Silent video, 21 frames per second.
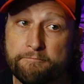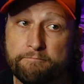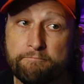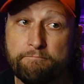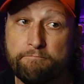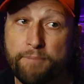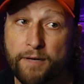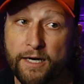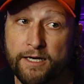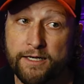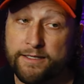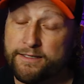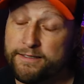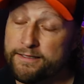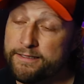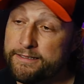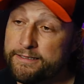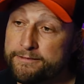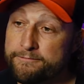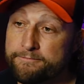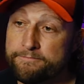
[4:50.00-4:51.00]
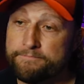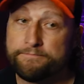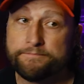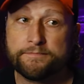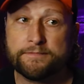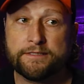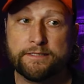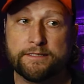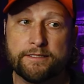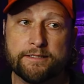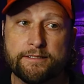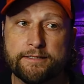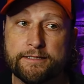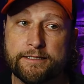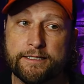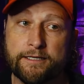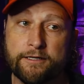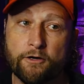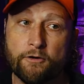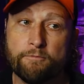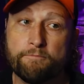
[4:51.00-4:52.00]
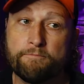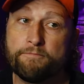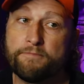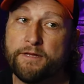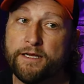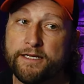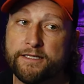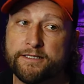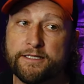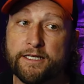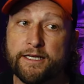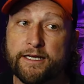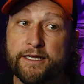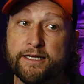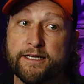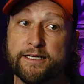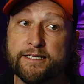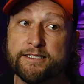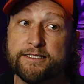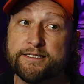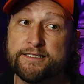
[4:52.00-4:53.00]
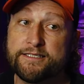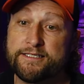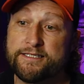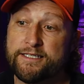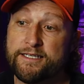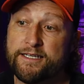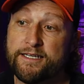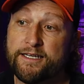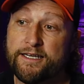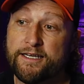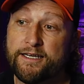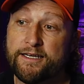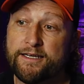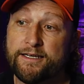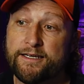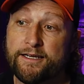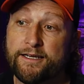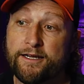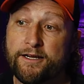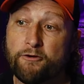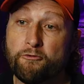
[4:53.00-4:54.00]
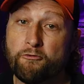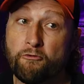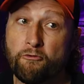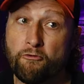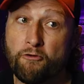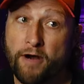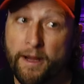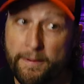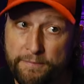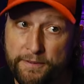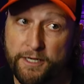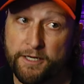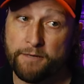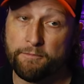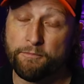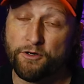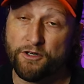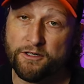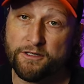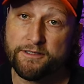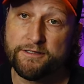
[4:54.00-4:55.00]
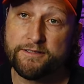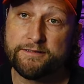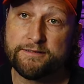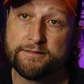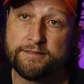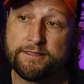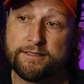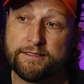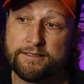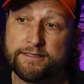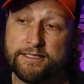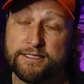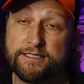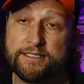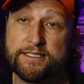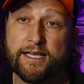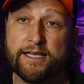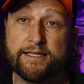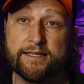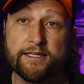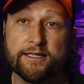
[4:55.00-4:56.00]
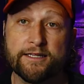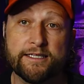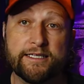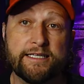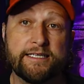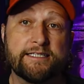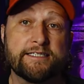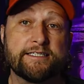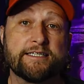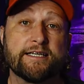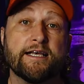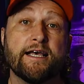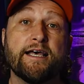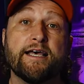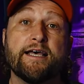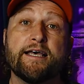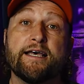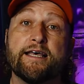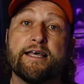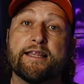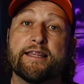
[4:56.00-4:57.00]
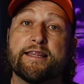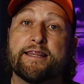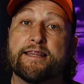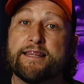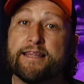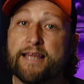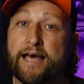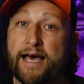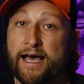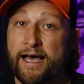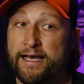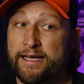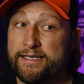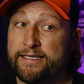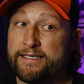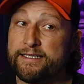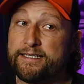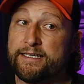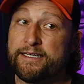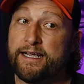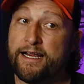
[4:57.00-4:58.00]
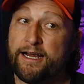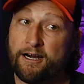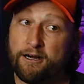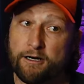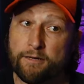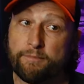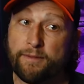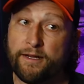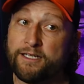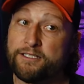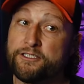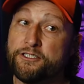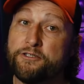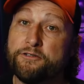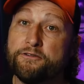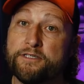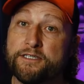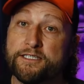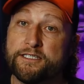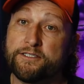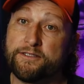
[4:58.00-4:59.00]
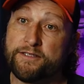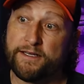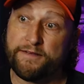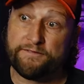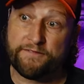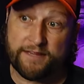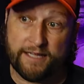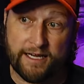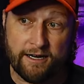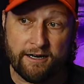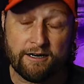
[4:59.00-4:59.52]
But, you know, it is reputable, to say the least, that Eric Balchunas, if they're